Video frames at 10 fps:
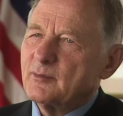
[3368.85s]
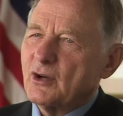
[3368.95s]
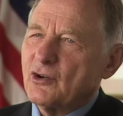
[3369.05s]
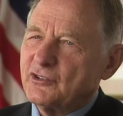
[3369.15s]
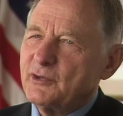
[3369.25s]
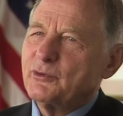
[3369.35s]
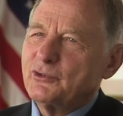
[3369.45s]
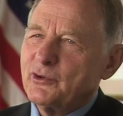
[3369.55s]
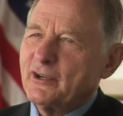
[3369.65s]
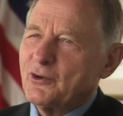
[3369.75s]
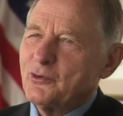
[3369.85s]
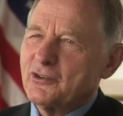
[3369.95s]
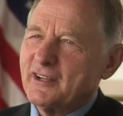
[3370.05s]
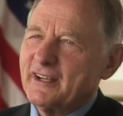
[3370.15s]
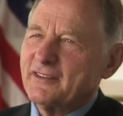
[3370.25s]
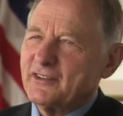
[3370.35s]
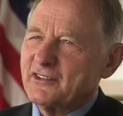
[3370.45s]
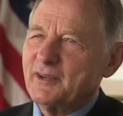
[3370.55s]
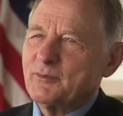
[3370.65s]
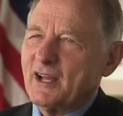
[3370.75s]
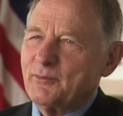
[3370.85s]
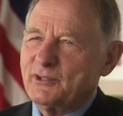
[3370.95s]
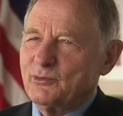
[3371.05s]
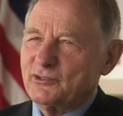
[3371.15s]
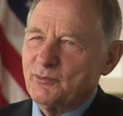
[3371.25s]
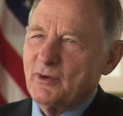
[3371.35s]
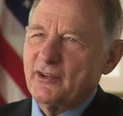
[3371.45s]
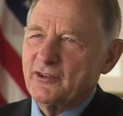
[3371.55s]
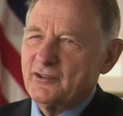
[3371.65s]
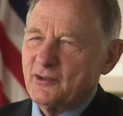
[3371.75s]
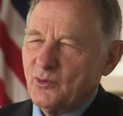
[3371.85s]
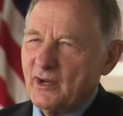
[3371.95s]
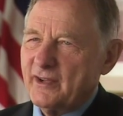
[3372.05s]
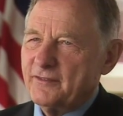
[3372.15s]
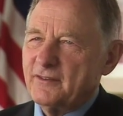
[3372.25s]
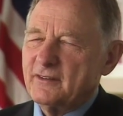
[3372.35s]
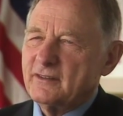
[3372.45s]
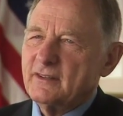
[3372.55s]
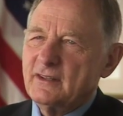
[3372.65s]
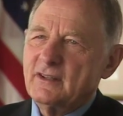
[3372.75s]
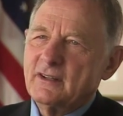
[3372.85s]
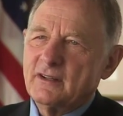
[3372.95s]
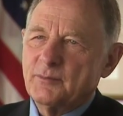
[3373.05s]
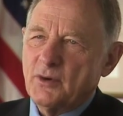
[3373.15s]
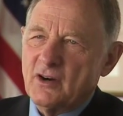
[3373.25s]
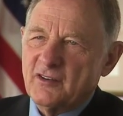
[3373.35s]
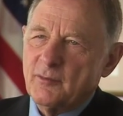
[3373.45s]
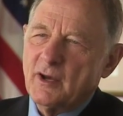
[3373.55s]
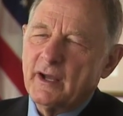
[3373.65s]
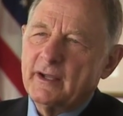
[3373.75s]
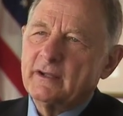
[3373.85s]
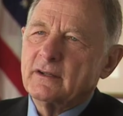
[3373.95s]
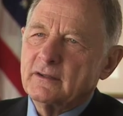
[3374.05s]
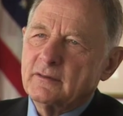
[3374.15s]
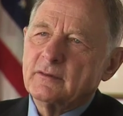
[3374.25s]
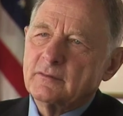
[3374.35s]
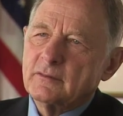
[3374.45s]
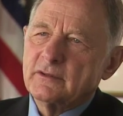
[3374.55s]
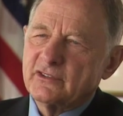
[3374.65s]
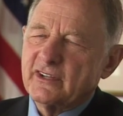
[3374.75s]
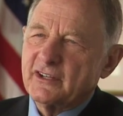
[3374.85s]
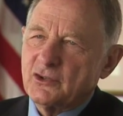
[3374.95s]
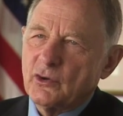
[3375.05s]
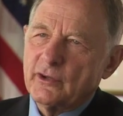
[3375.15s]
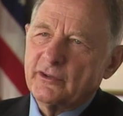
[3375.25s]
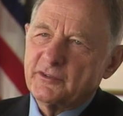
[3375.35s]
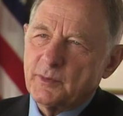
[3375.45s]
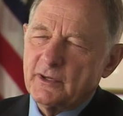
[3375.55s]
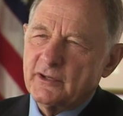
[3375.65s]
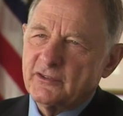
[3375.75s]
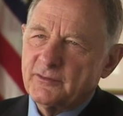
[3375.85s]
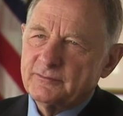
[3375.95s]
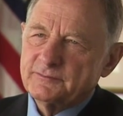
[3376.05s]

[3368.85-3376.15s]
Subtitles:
because she was doing her own thing at the same time she was a mother and a wife and a part of my senatorial experience.